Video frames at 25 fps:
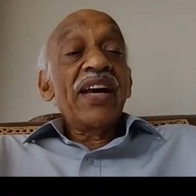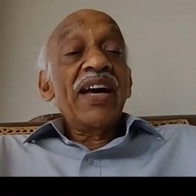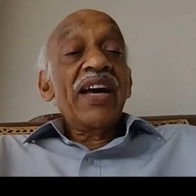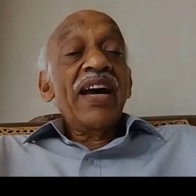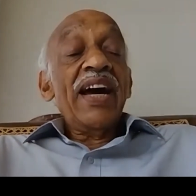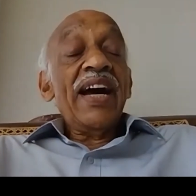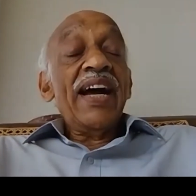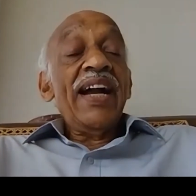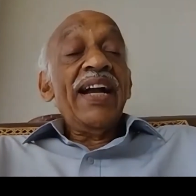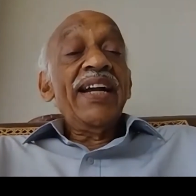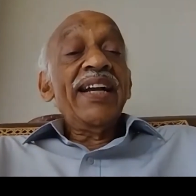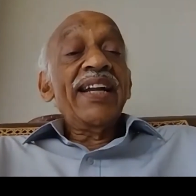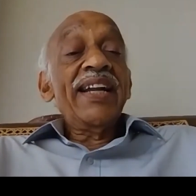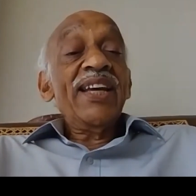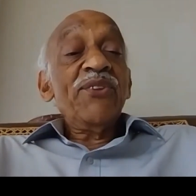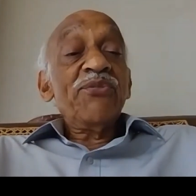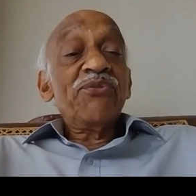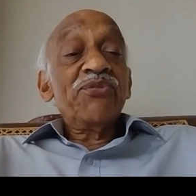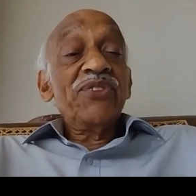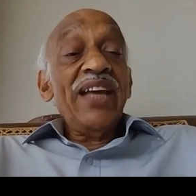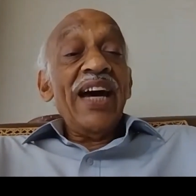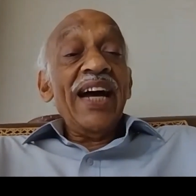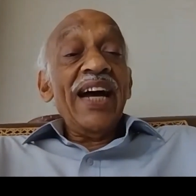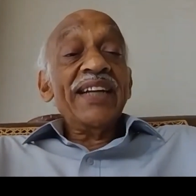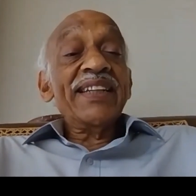And if
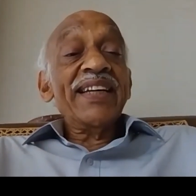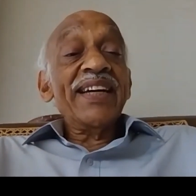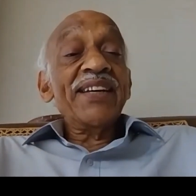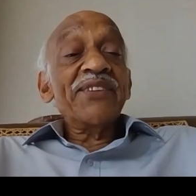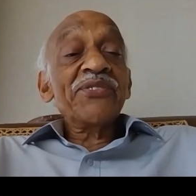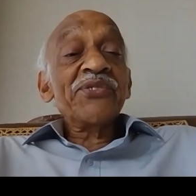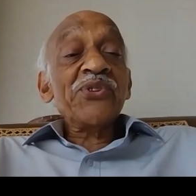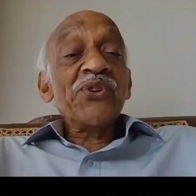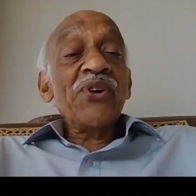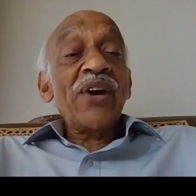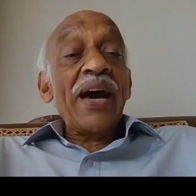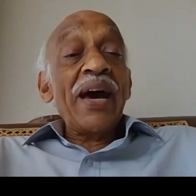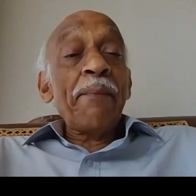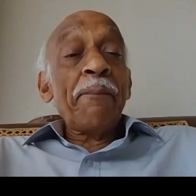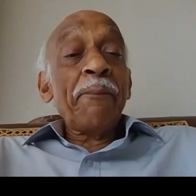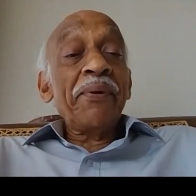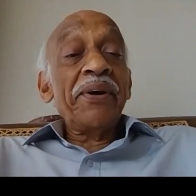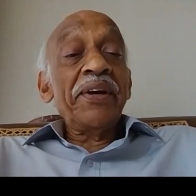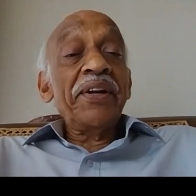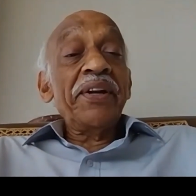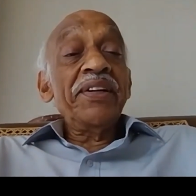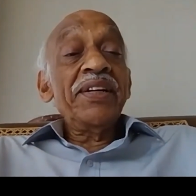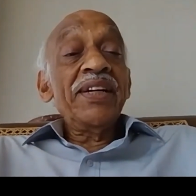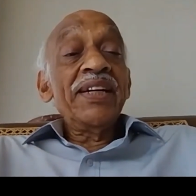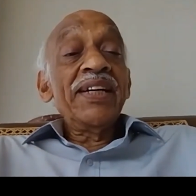that has to
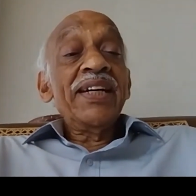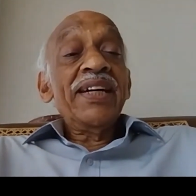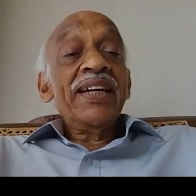happen,